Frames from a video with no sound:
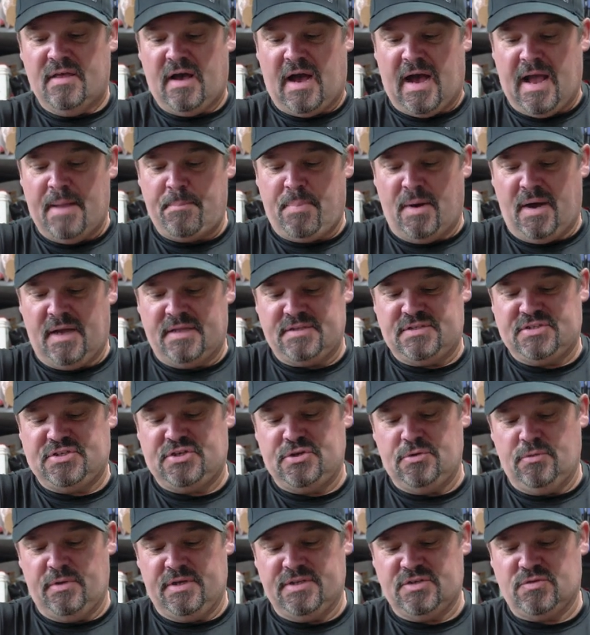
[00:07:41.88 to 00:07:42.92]
I bought
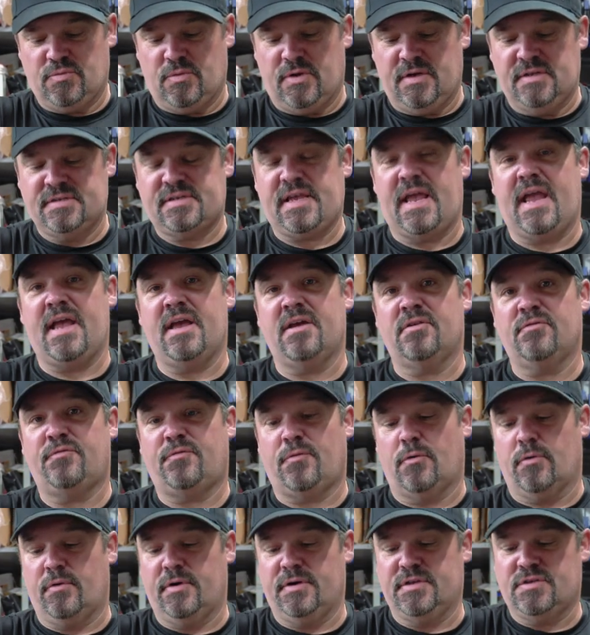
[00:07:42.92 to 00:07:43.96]
two inch ones and
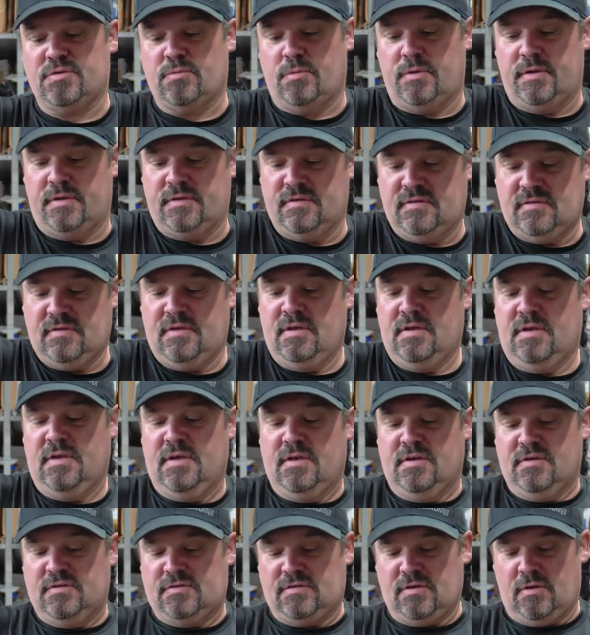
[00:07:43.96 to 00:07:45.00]
four inch ones.
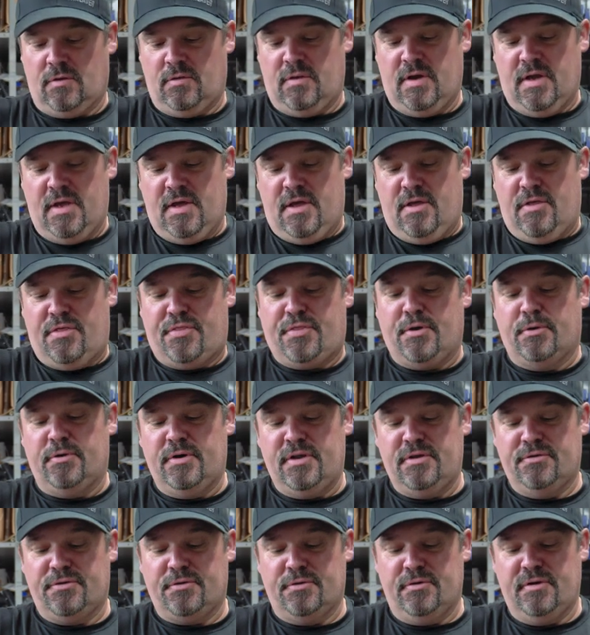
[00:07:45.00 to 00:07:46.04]
So
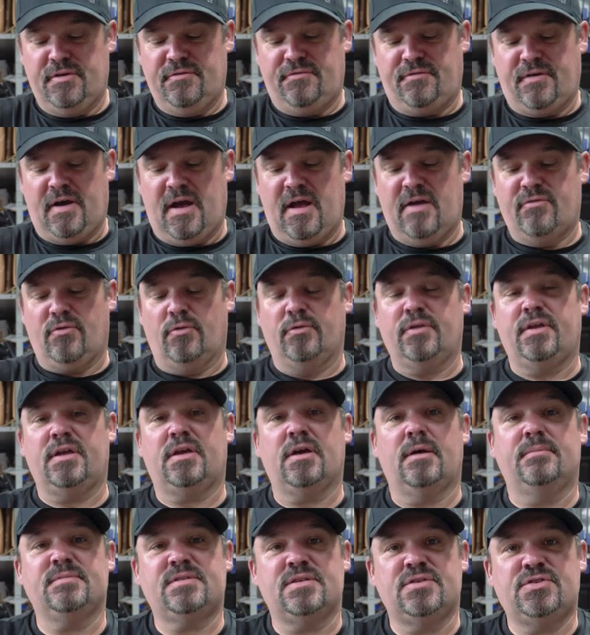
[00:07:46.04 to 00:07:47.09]
3035 only
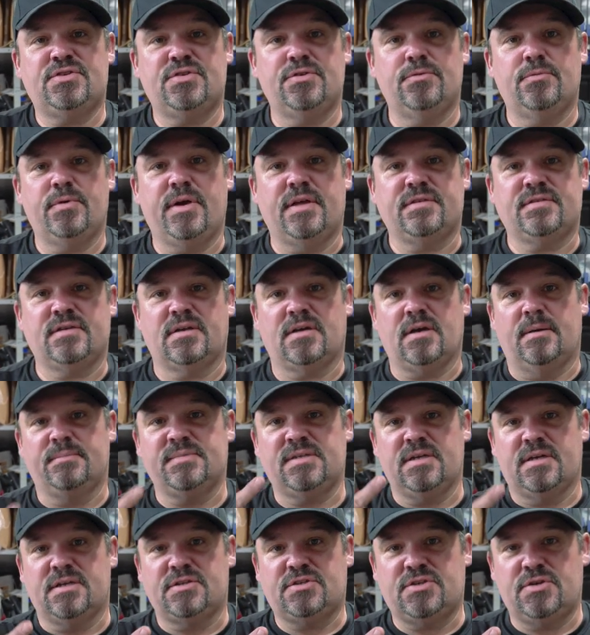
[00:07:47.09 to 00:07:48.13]
comes in two widths. It
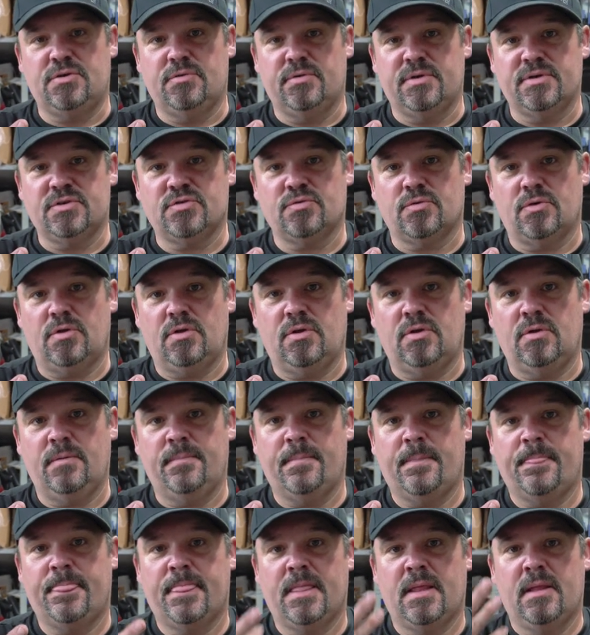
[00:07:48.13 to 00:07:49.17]
comes in a 2-inch roll
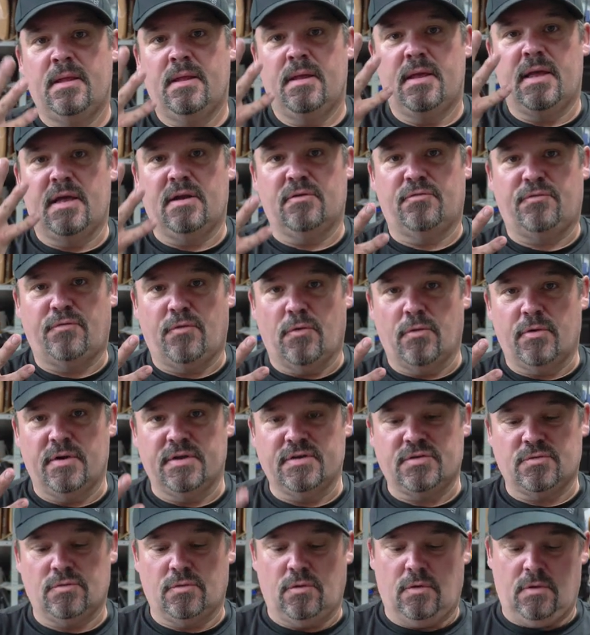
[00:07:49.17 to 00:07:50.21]
and a
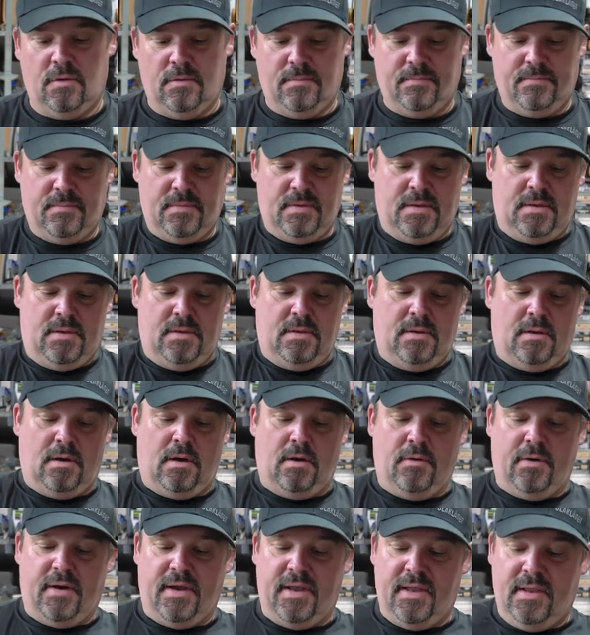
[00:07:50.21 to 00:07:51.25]
4-inch roll.
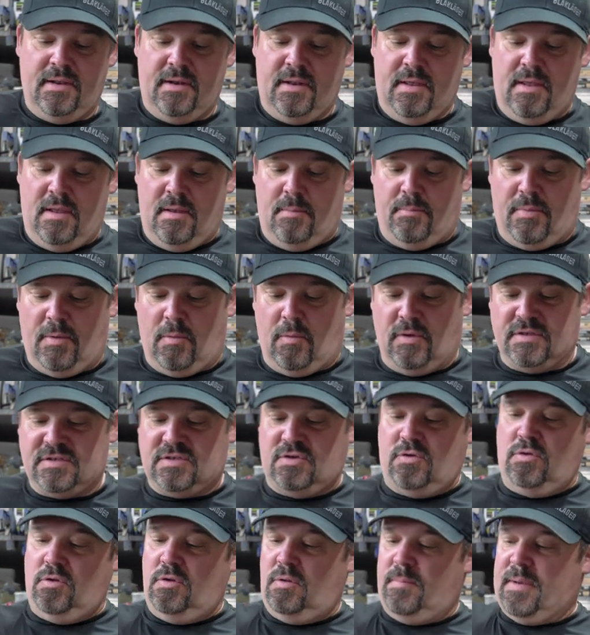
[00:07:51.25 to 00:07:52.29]
All right? But what's
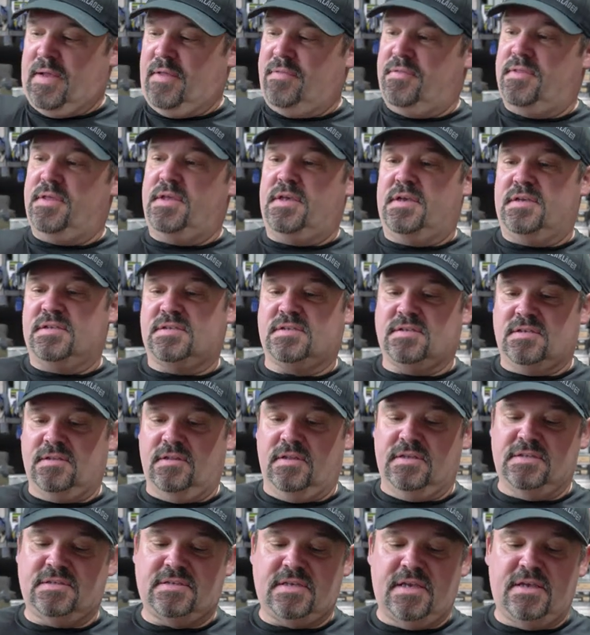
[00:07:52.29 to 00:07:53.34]
cool about this,
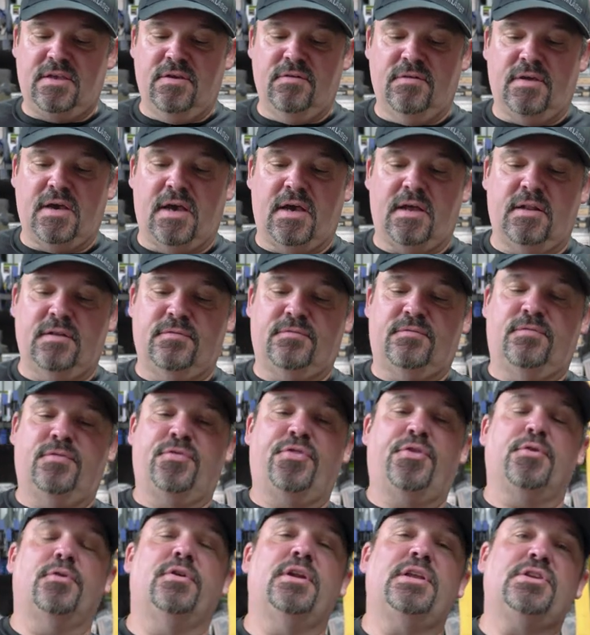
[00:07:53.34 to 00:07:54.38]
let's say you got
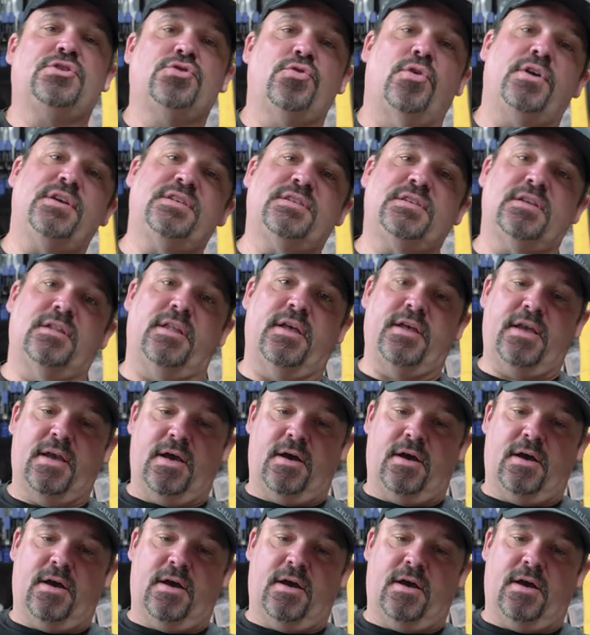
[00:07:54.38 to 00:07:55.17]
30 joists to lay